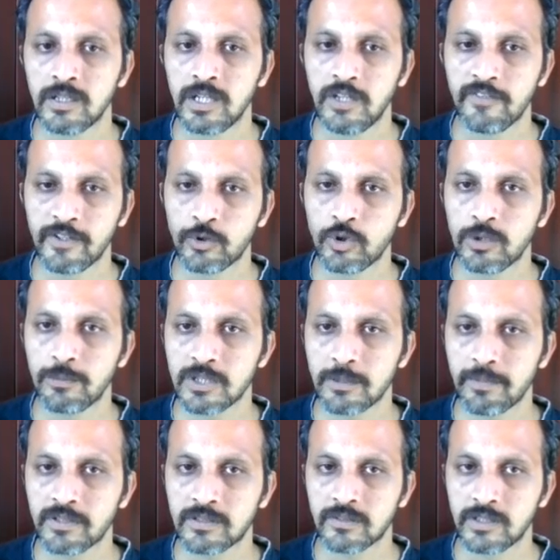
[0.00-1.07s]
if I go to bishop
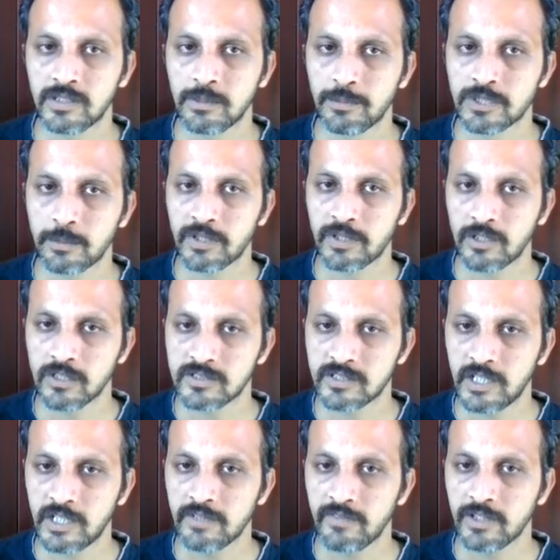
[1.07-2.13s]
h7, the bishop cannot
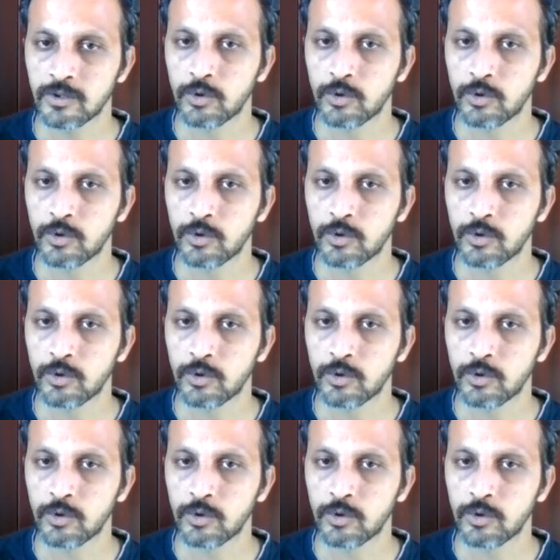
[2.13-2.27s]
straight away